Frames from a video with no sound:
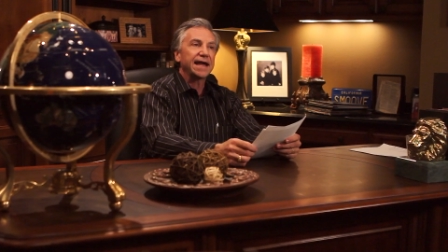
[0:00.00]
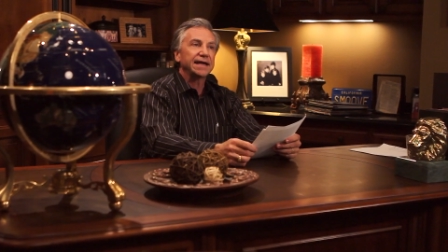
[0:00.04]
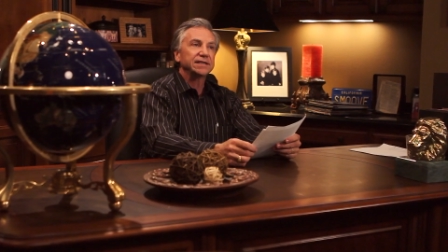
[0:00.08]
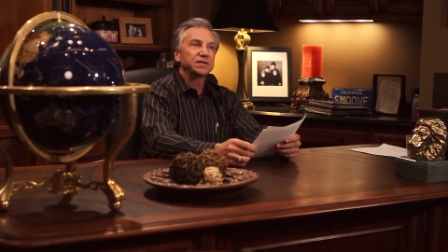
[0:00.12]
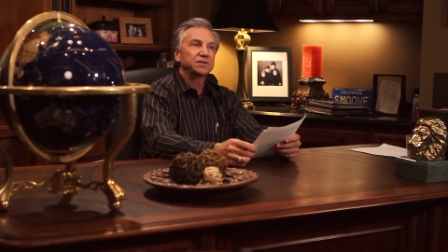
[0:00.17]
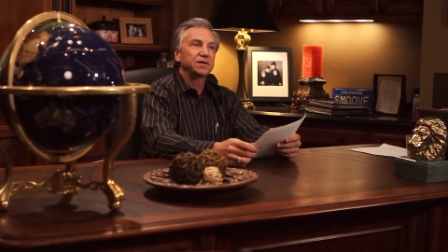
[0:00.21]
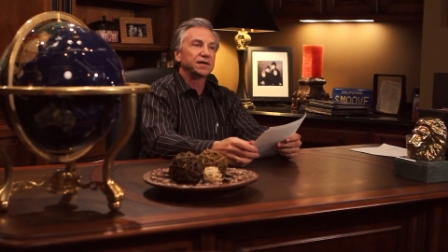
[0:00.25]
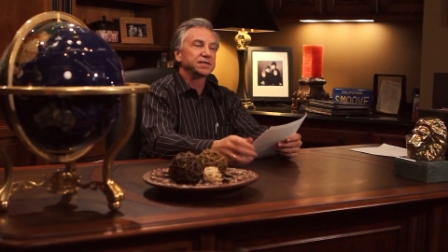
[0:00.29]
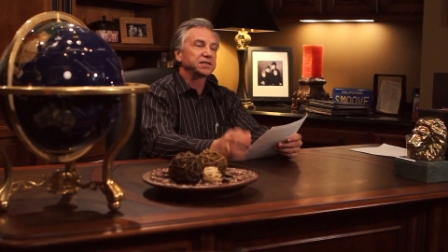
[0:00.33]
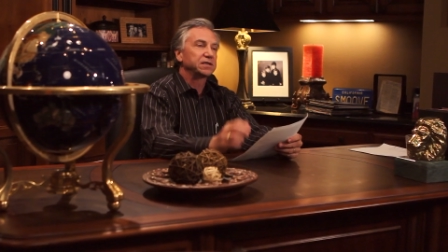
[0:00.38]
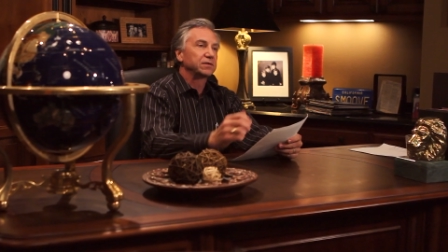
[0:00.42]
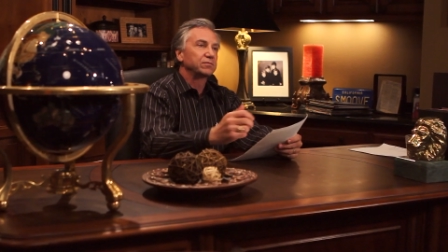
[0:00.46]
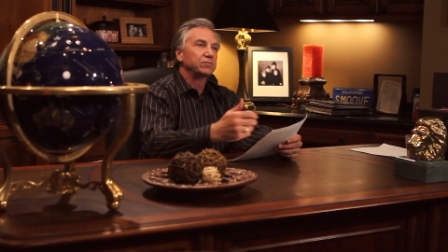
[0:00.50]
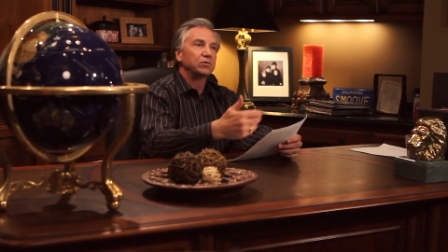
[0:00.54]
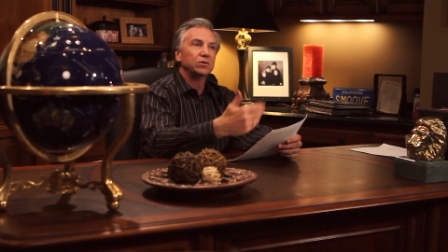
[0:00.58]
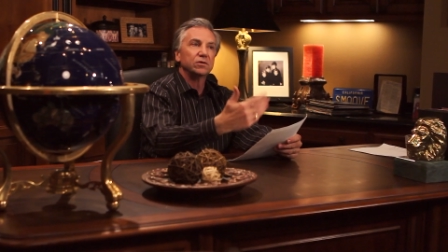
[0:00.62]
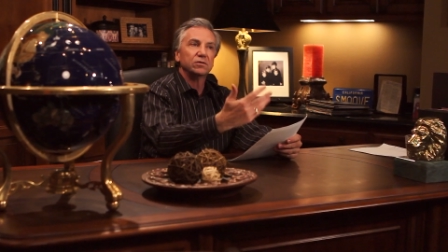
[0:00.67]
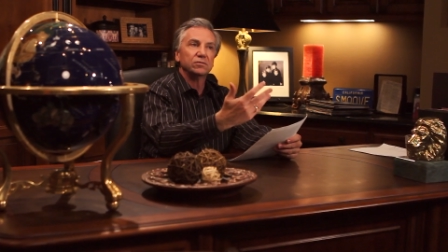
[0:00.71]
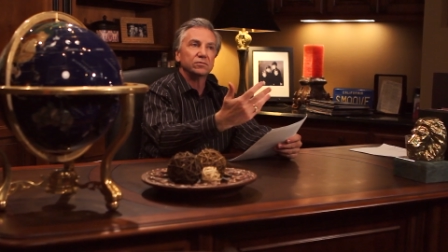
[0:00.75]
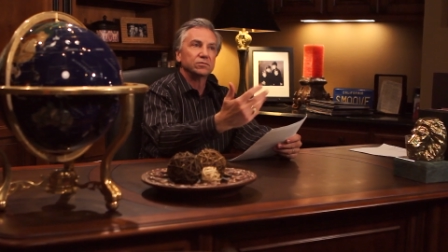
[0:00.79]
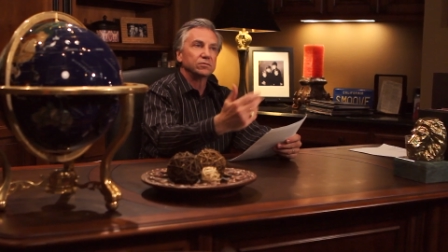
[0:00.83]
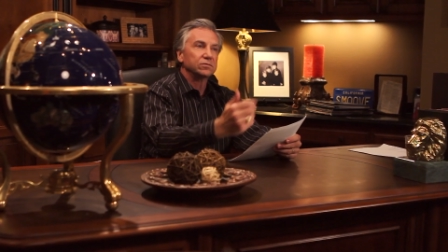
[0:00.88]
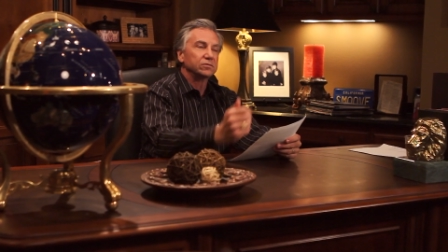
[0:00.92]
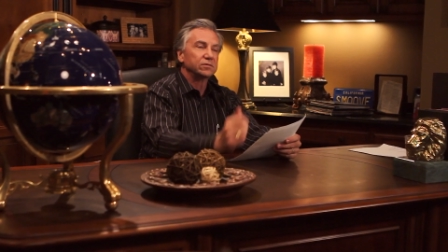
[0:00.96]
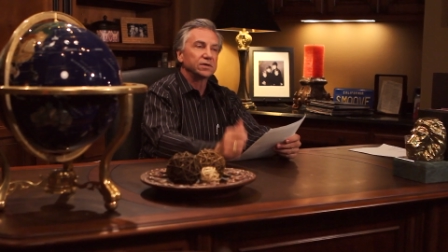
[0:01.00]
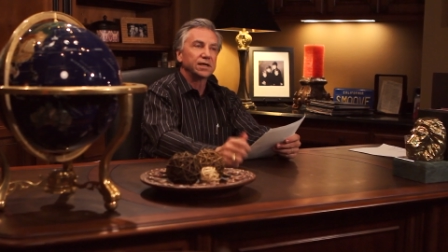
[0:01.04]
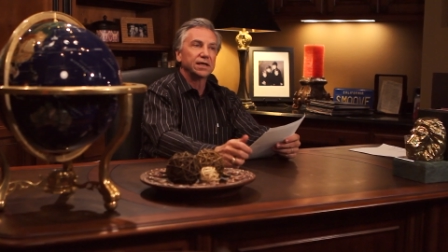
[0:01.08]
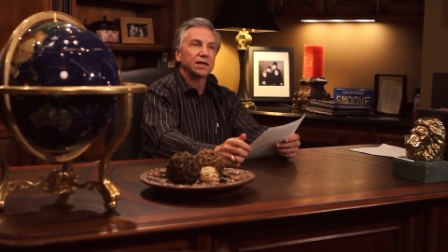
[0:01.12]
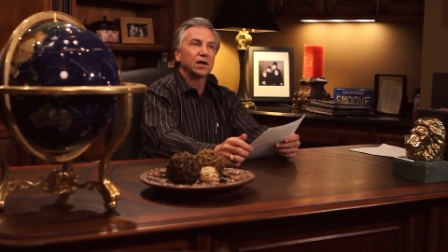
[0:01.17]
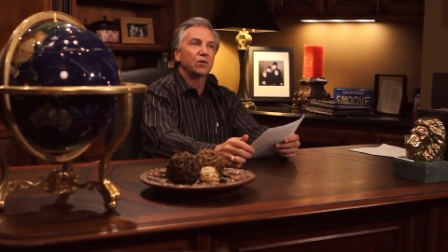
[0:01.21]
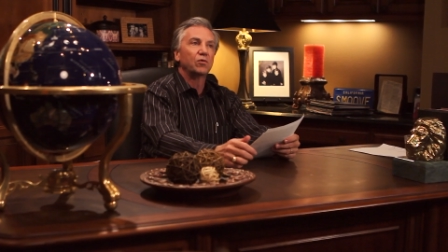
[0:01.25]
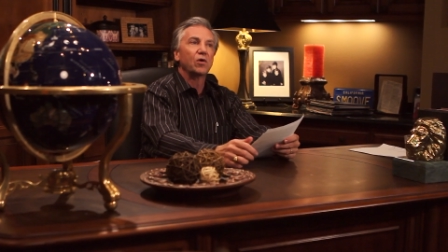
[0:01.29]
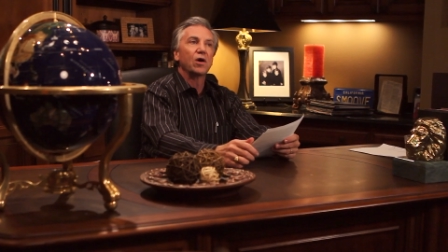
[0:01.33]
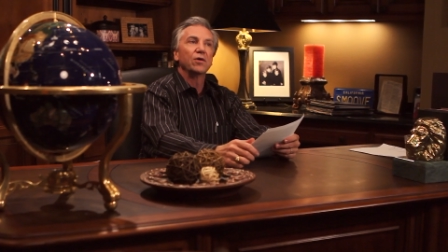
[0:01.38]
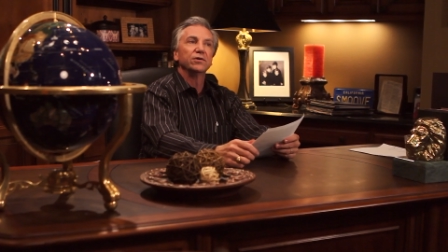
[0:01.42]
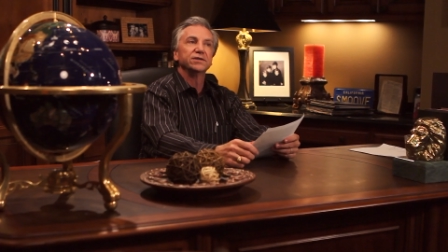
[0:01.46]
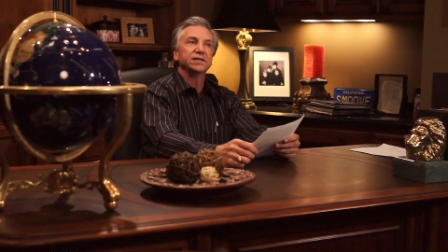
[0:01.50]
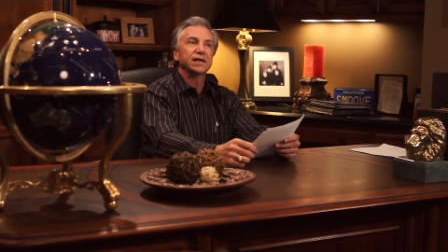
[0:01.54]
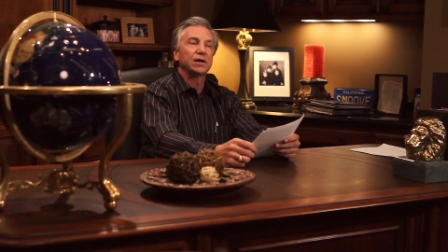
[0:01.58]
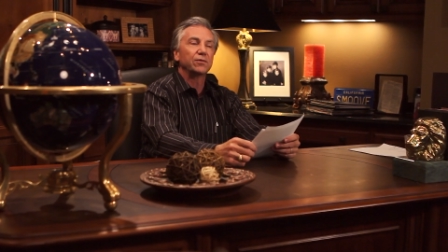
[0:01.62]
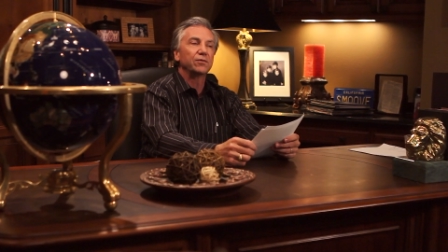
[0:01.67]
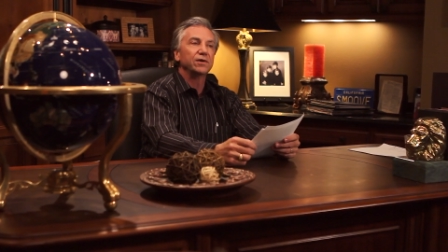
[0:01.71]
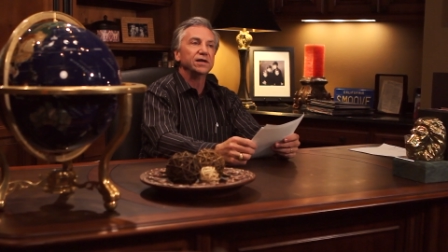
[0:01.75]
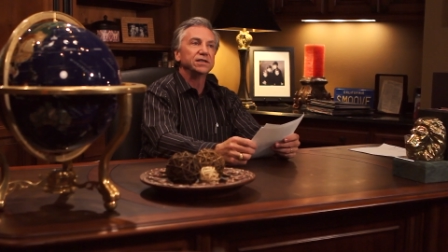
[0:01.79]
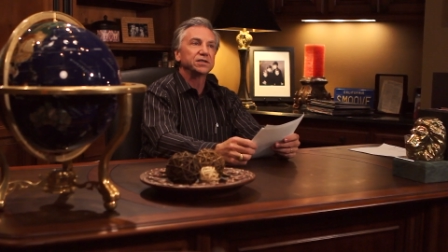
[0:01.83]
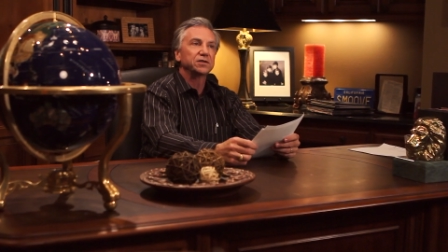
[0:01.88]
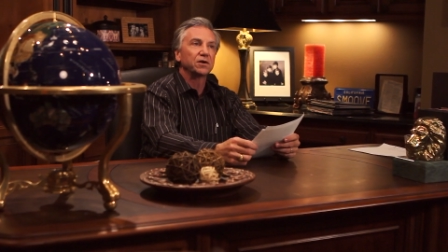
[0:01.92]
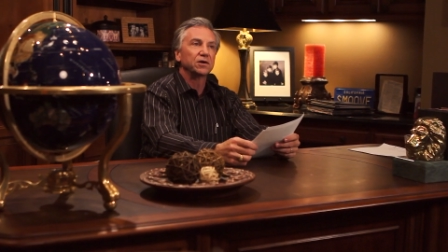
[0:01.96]
asked her, I said, Well, you know, where was that
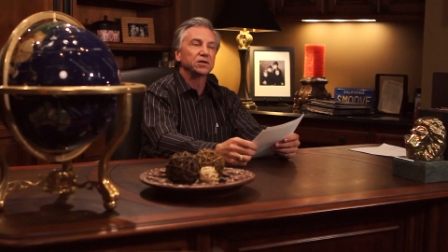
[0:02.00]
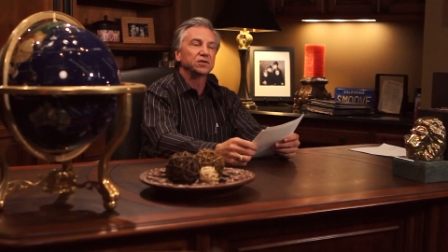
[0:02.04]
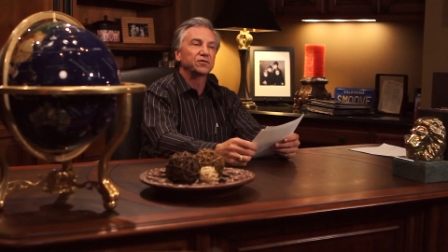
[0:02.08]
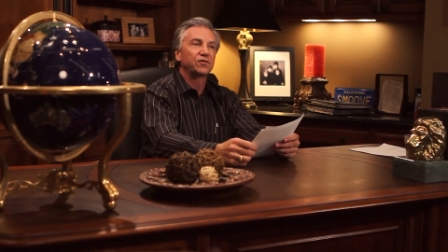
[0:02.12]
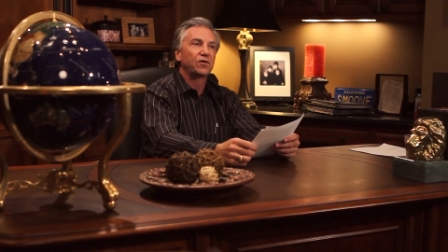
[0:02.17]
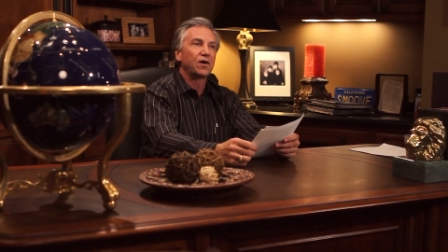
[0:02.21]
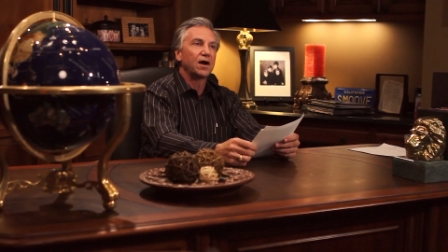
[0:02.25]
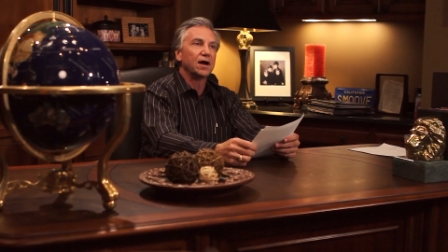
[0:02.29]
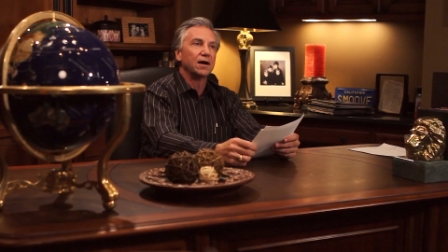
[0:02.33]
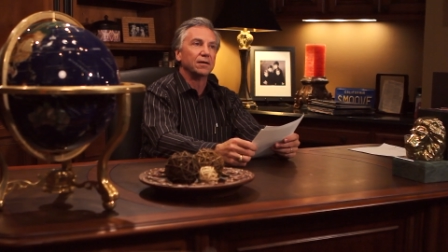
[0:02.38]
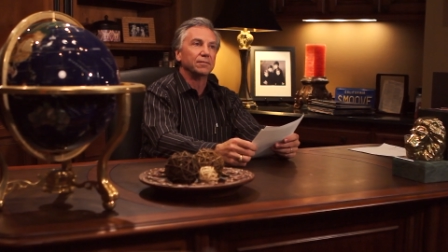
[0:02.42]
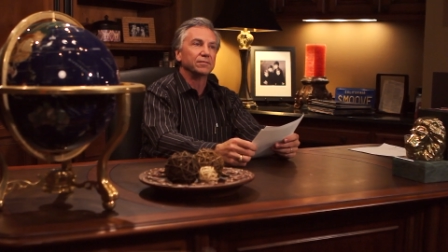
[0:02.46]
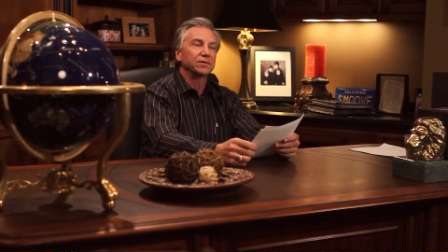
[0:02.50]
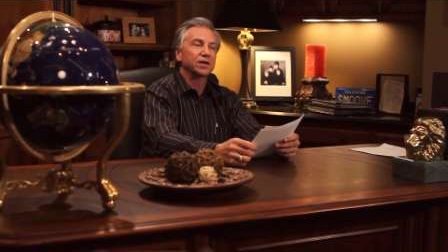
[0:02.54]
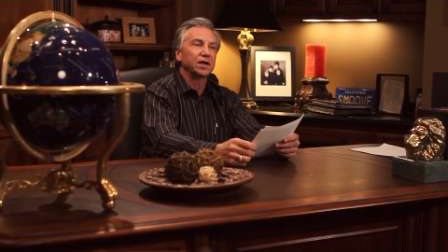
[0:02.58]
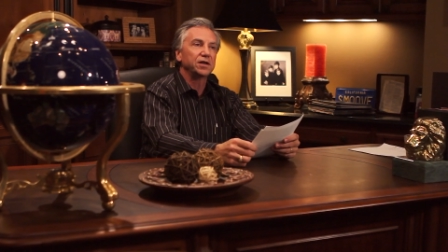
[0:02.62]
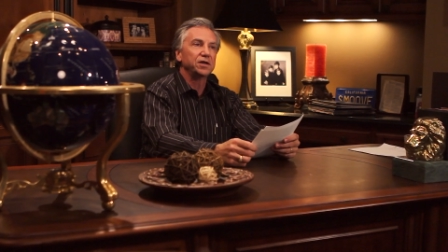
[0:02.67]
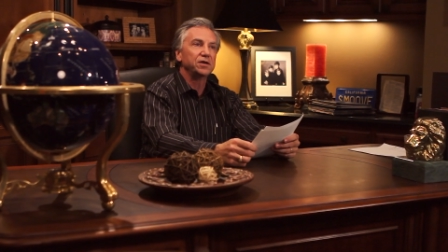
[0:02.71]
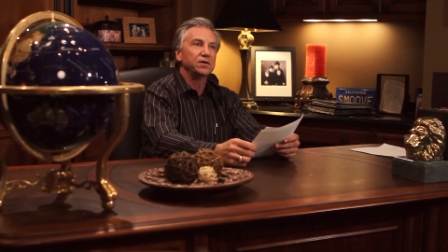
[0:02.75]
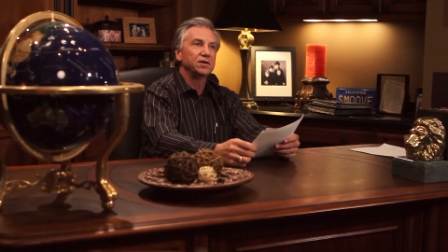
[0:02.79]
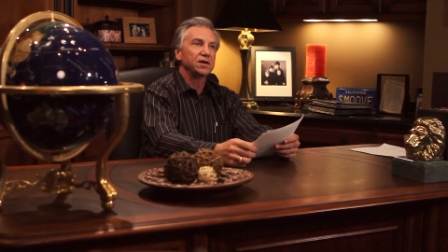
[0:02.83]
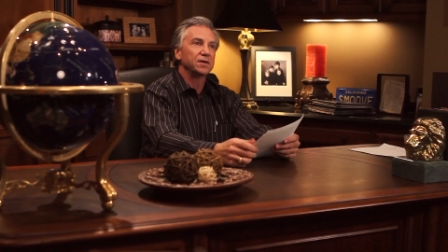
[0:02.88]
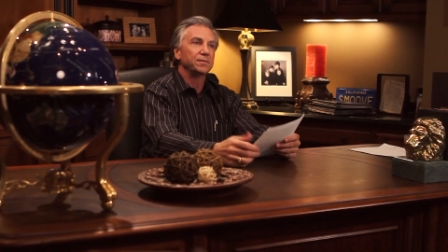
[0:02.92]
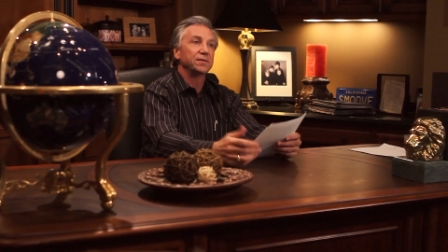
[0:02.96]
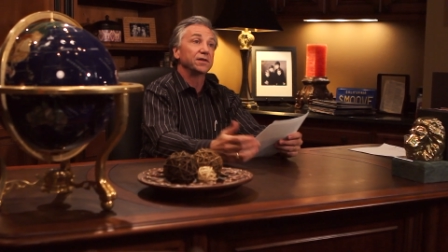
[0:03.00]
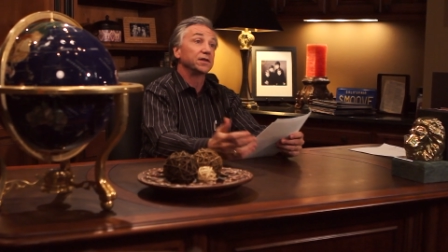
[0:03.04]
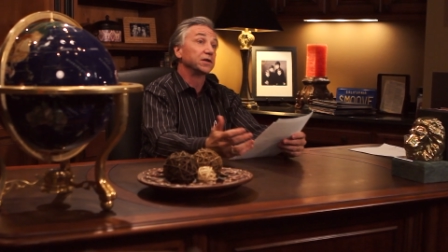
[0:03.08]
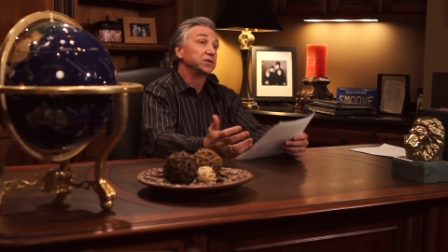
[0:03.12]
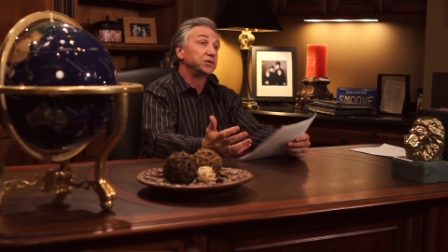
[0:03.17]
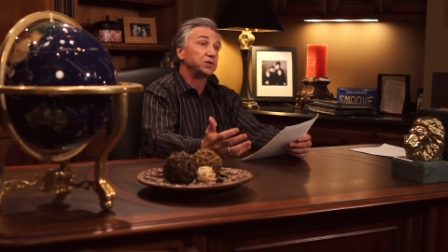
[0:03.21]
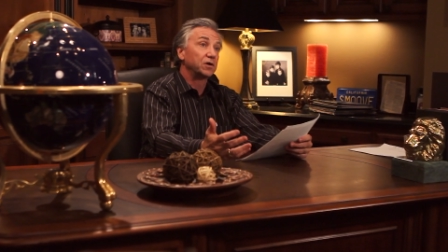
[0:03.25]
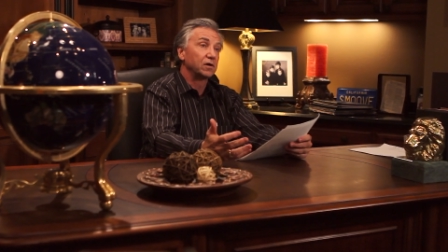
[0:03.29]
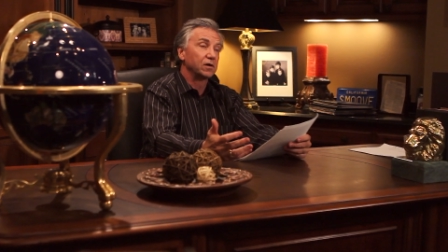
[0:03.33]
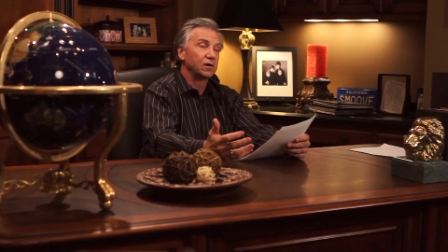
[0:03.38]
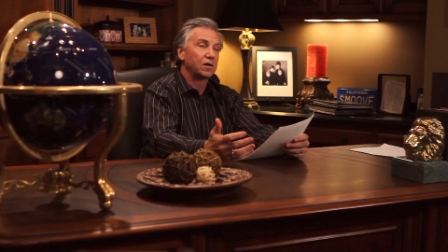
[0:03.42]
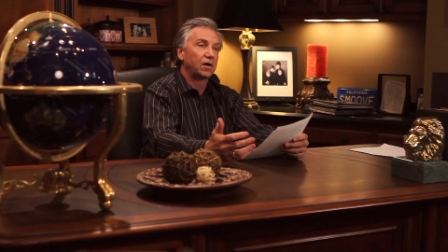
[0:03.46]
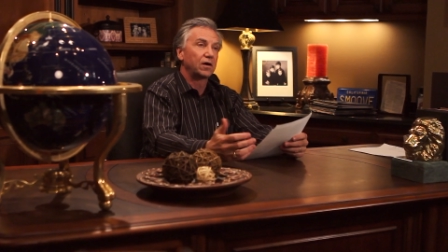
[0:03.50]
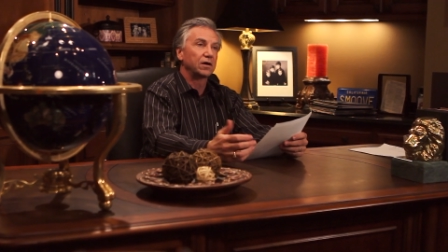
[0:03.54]
research from? Could you give me the journal